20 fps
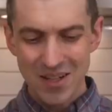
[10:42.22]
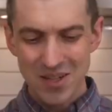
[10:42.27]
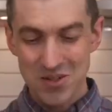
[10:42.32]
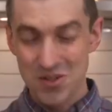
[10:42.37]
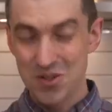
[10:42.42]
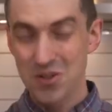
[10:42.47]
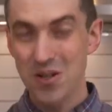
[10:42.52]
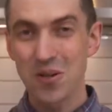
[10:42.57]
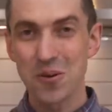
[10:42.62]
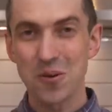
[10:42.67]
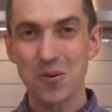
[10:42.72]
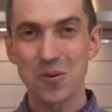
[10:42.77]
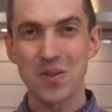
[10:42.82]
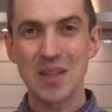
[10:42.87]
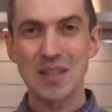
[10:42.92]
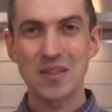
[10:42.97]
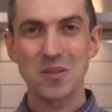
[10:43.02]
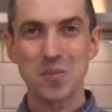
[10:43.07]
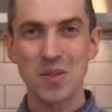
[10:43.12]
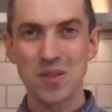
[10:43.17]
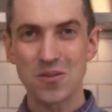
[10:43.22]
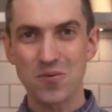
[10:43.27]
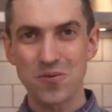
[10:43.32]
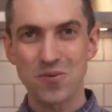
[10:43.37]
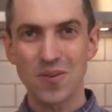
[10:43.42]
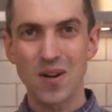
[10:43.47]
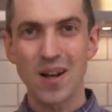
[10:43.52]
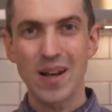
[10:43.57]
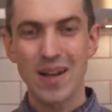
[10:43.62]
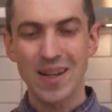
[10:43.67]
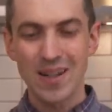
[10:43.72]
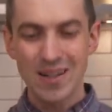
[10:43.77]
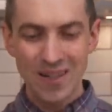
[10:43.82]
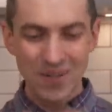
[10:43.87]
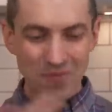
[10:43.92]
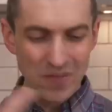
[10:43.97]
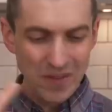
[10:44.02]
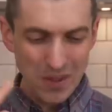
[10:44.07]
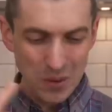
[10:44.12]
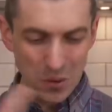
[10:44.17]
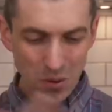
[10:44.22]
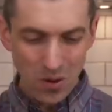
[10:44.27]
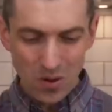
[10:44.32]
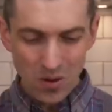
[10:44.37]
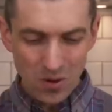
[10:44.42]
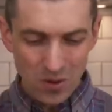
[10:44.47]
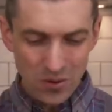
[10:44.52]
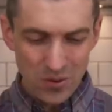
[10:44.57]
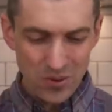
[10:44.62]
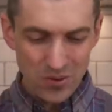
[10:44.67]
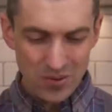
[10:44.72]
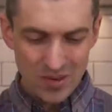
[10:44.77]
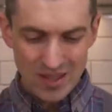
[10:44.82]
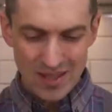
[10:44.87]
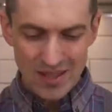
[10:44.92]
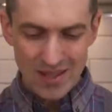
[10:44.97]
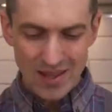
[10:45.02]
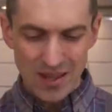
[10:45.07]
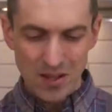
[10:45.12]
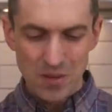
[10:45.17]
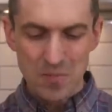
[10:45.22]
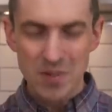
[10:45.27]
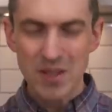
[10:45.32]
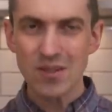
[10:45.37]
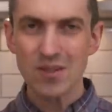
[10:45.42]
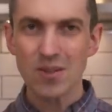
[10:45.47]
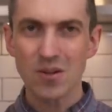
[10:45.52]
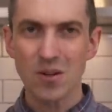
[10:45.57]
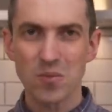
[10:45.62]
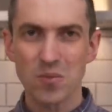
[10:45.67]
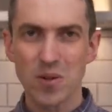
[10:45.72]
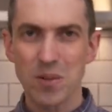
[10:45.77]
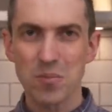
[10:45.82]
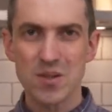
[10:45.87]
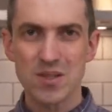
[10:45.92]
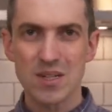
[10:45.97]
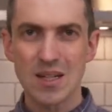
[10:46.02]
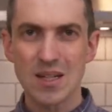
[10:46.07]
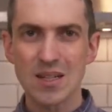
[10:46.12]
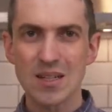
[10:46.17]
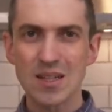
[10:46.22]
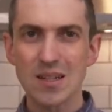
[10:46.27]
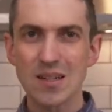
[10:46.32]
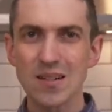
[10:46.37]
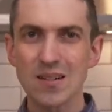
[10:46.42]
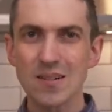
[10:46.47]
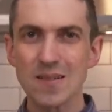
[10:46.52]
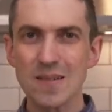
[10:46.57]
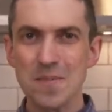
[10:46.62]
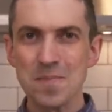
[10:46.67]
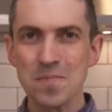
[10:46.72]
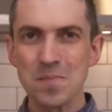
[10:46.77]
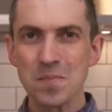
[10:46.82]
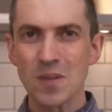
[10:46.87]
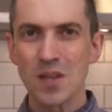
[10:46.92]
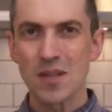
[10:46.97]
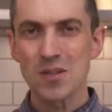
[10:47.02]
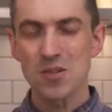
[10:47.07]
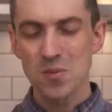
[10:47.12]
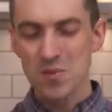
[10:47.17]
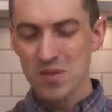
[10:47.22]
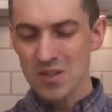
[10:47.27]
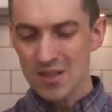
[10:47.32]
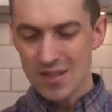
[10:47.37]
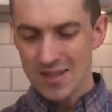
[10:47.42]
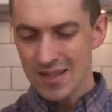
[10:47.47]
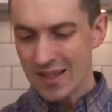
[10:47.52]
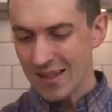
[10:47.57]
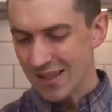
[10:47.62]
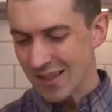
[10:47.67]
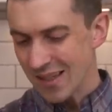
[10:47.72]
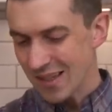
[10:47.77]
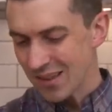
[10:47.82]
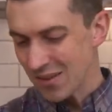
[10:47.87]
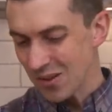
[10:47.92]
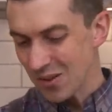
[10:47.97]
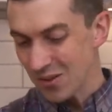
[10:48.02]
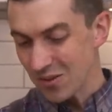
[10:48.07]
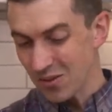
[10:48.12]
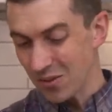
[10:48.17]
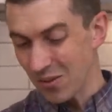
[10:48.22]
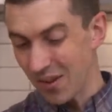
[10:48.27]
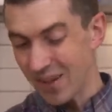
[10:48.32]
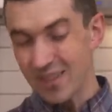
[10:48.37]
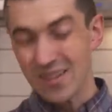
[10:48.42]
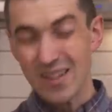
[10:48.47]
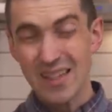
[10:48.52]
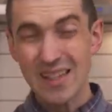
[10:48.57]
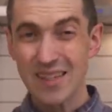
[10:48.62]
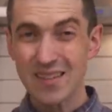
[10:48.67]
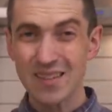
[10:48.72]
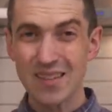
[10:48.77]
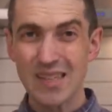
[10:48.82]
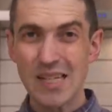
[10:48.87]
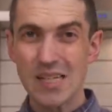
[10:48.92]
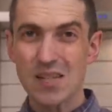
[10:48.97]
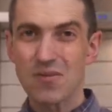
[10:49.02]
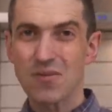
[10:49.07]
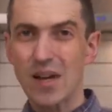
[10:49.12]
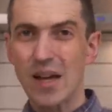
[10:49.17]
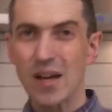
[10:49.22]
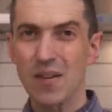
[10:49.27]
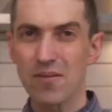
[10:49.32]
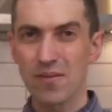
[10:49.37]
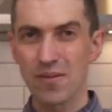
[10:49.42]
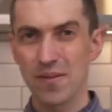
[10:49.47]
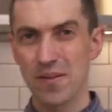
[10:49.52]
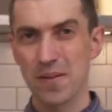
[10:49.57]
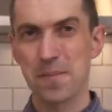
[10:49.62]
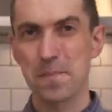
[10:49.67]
a dough that's been fried. I feel like all those key elements are represented here in terms of the techniques used, so I'd say that's an 85.